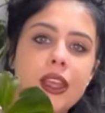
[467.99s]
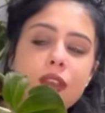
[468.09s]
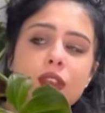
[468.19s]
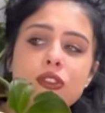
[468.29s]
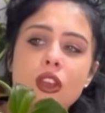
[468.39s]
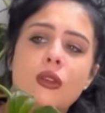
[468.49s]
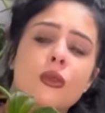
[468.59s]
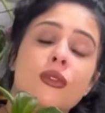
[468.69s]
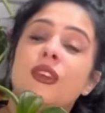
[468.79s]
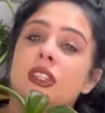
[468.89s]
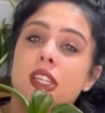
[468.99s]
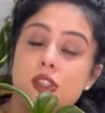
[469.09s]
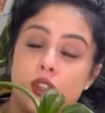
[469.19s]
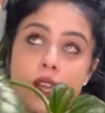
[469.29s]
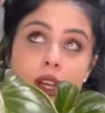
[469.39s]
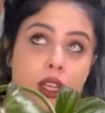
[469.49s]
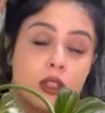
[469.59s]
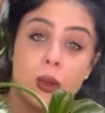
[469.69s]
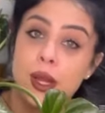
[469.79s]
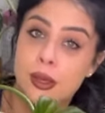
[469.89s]
If you've struggled with Philodendron
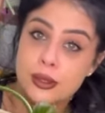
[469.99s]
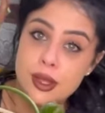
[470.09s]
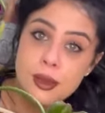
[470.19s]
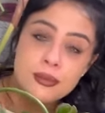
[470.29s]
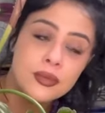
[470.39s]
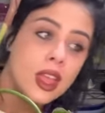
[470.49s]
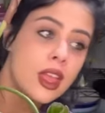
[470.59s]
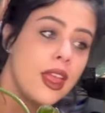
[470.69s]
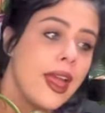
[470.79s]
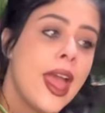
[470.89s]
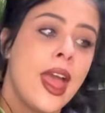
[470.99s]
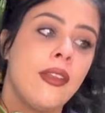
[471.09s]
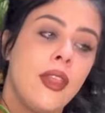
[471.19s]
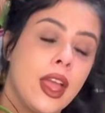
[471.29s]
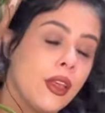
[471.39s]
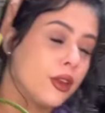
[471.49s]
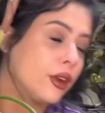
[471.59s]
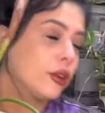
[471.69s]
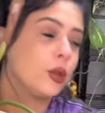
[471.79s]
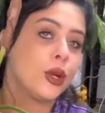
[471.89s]
Gloriosum and like
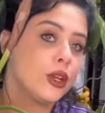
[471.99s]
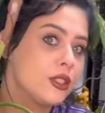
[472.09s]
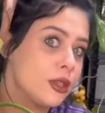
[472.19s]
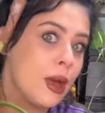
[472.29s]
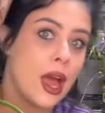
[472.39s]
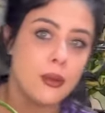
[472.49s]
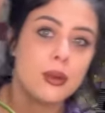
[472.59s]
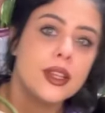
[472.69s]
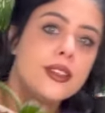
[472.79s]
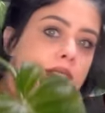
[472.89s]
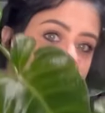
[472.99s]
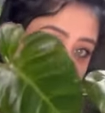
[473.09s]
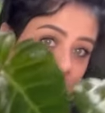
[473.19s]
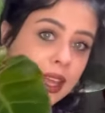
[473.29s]
other Gloriosum hybrids,